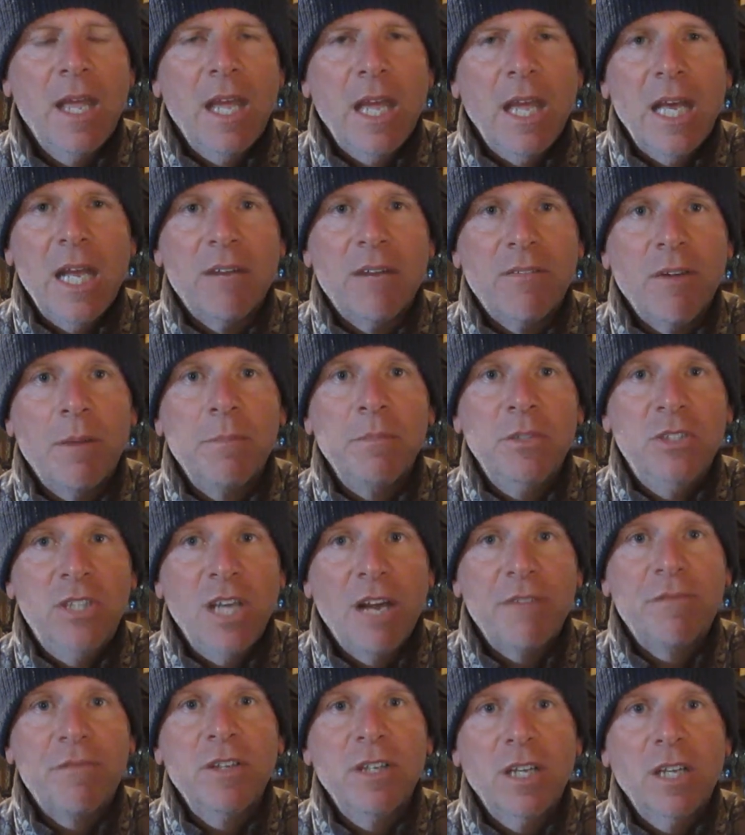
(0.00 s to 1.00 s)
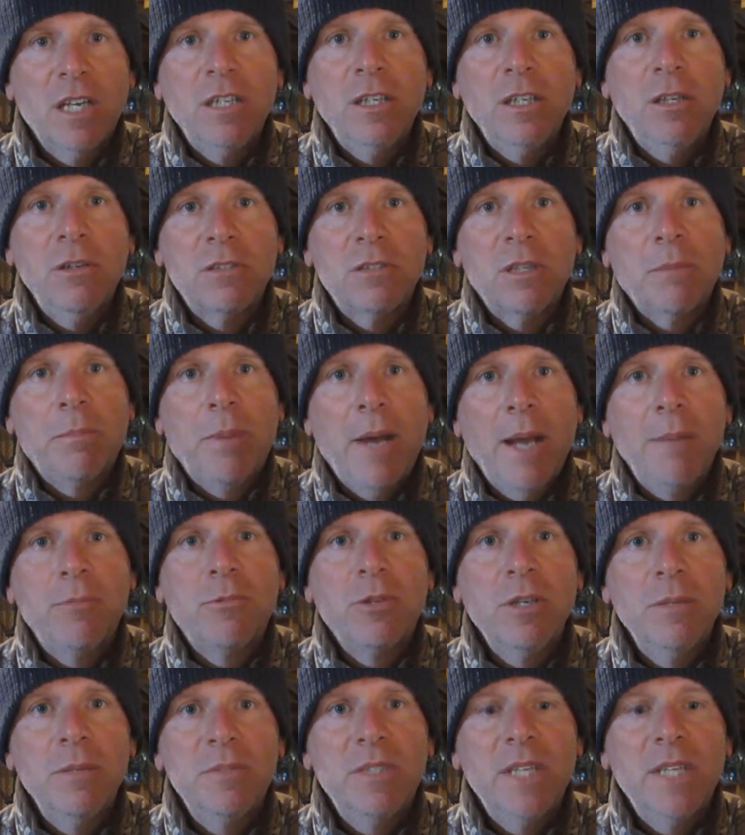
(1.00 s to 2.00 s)
And if I'm definitely going to use a pipe
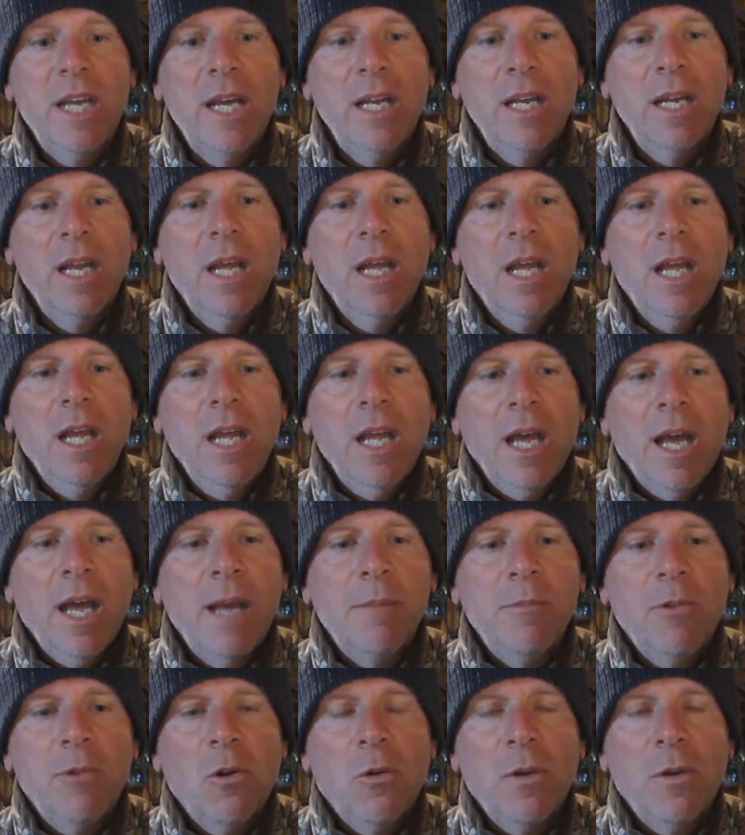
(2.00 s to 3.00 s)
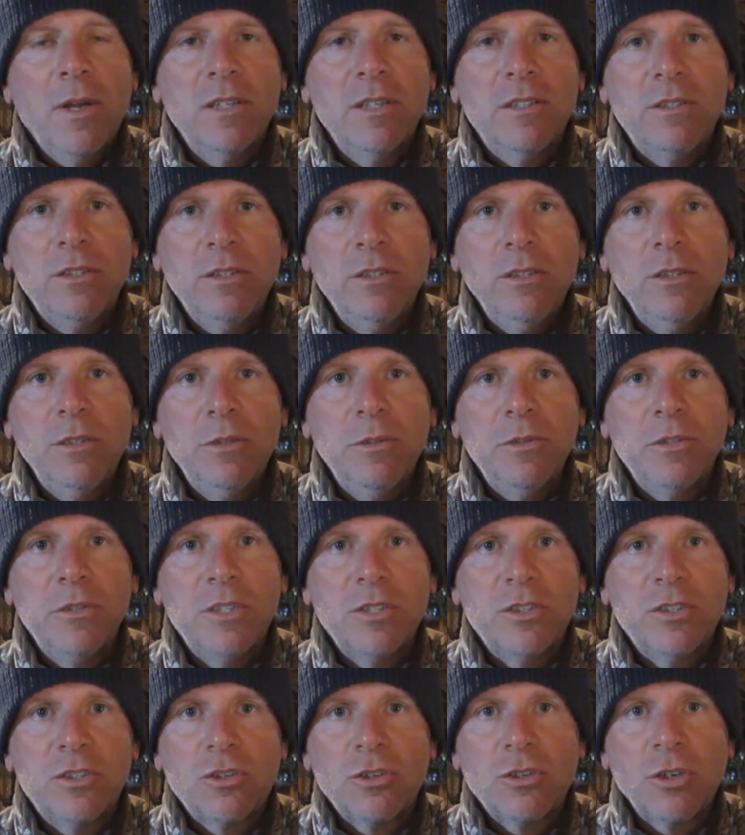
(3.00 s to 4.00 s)
dream set, I'm going to use
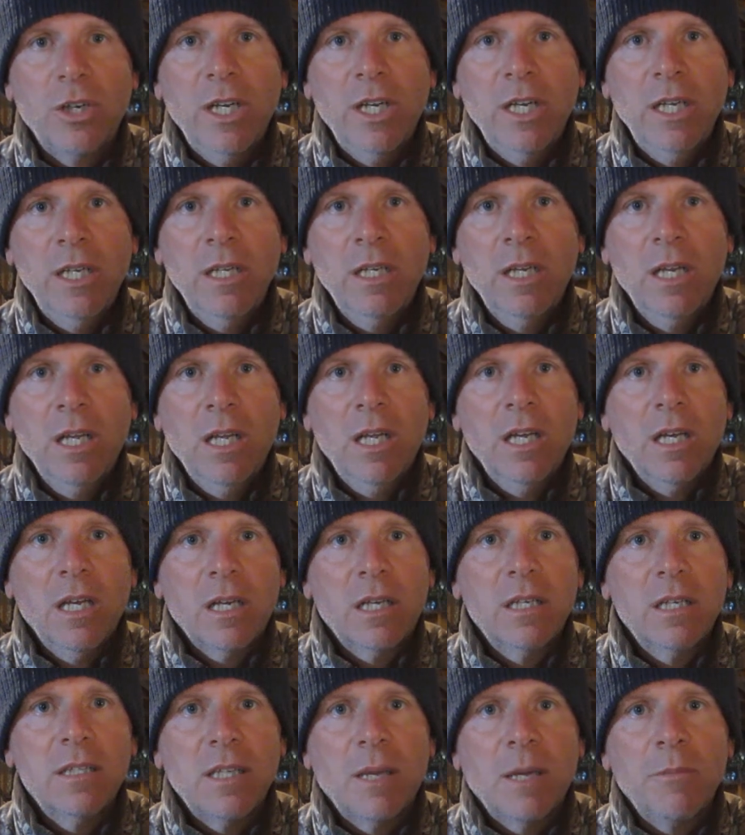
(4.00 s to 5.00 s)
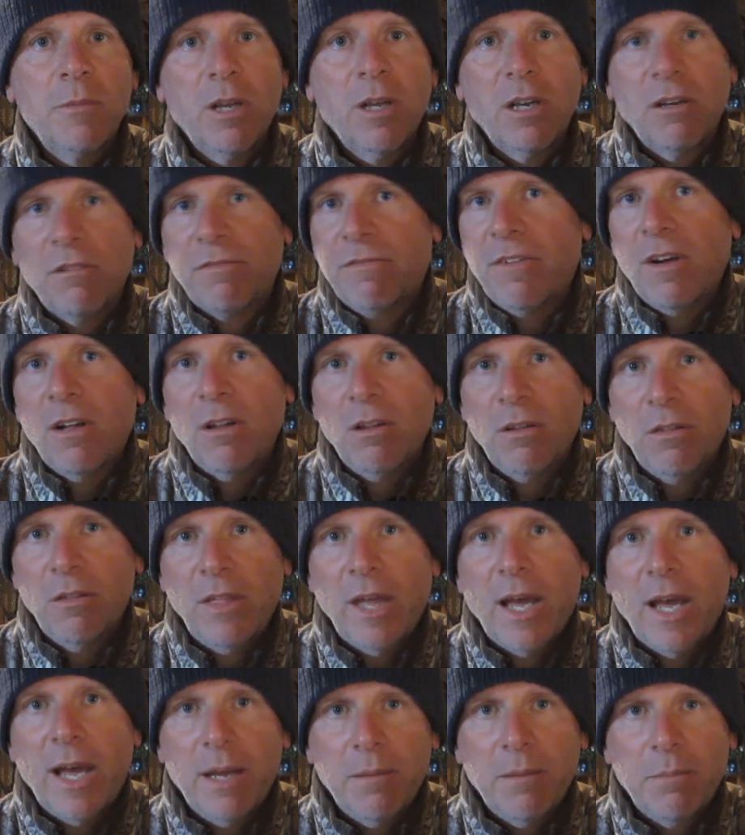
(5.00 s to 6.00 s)
the screen, because I'm going to follow
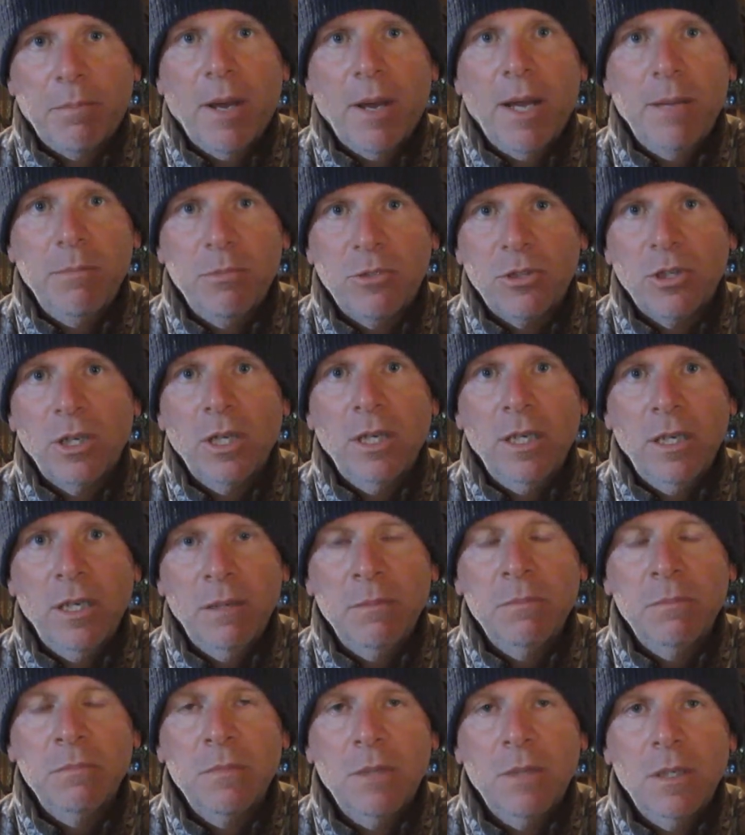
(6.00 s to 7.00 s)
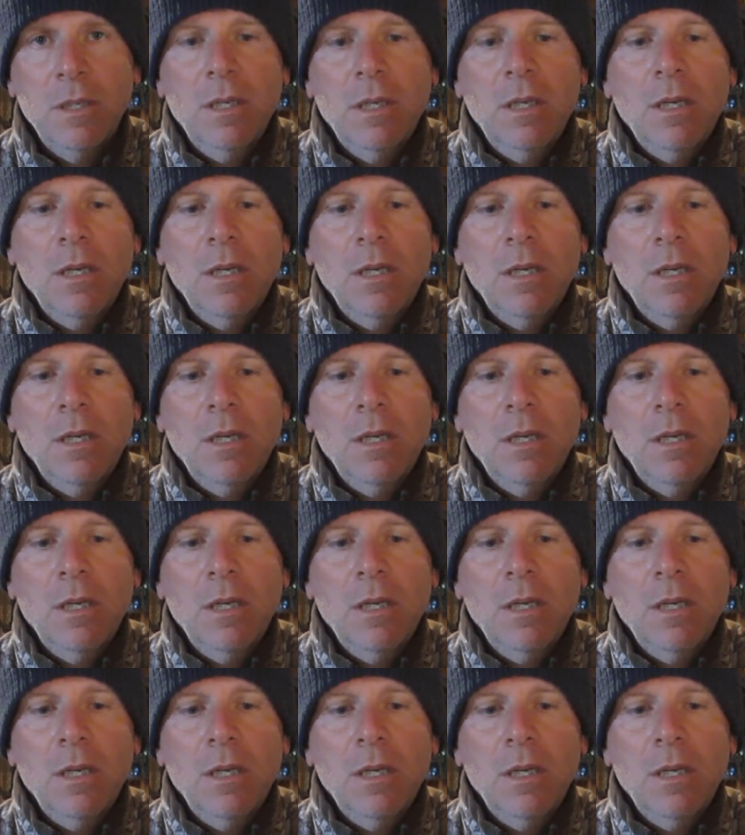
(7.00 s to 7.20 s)
that pipe dream